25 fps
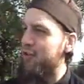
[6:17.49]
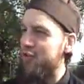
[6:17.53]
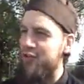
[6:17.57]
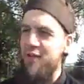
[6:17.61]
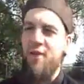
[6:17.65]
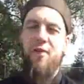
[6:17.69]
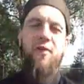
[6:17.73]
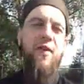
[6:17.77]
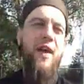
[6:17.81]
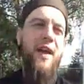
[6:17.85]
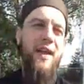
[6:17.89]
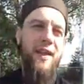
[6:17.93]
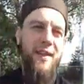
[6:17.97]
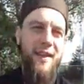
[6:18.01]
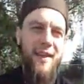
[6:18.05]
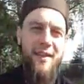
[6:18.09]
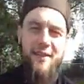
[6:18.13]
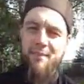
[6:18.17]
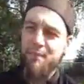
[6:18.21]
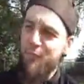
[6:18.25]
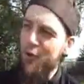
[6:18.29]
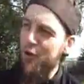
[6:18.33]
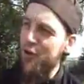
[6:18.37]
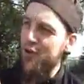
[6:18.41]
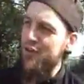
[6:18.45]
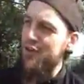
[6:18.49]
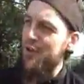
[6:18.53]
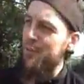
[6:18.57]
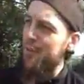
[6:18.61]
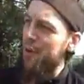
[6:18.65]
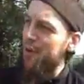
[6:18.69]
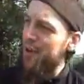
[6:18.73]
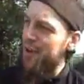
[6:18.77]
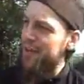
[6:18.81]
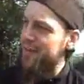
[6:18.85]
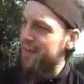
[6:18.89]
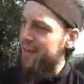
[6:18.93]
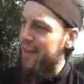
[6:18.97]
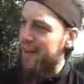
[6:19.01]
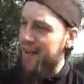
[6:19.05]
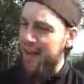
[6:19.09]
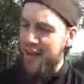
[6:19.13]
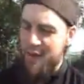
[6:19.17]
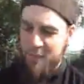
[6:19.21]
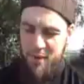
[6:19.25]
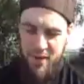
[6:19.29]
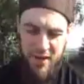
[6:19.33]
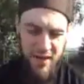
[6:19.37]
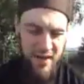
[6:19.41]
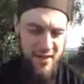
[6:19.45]
and she used to find these books about
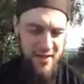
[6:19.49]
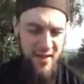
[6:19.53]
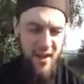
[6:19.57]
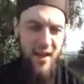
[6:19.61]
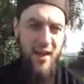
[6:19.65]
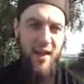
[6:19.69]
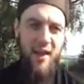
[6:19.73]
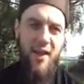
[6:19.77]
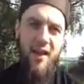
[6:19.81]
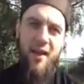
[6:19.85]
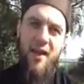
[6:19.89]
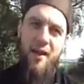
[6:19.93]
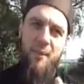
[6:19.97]
Islam and these